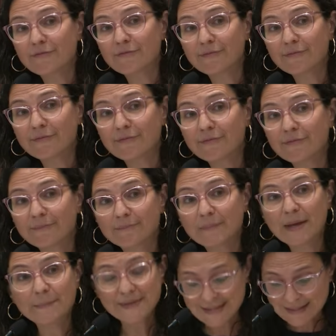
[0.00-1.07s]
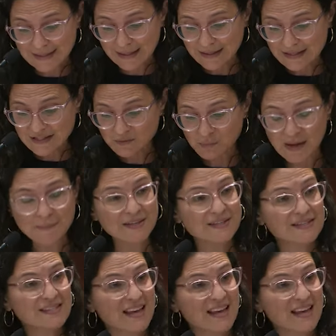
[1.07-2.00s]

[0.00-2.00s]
maybe 5, maybe 6,